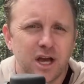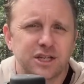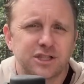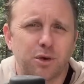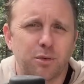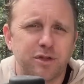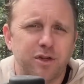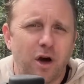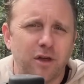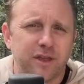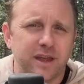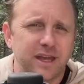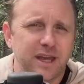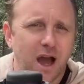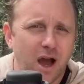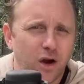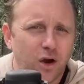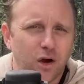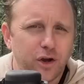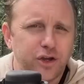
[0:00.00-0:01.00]
So, with all the
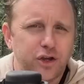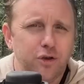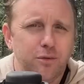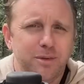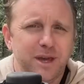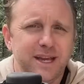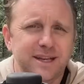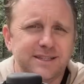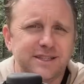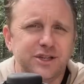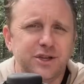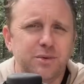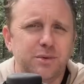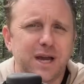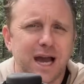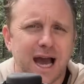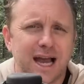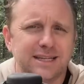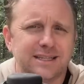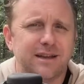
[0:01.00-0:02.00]
younger QBs, you
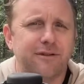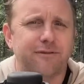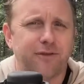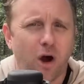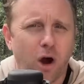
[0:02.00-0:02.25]
guys have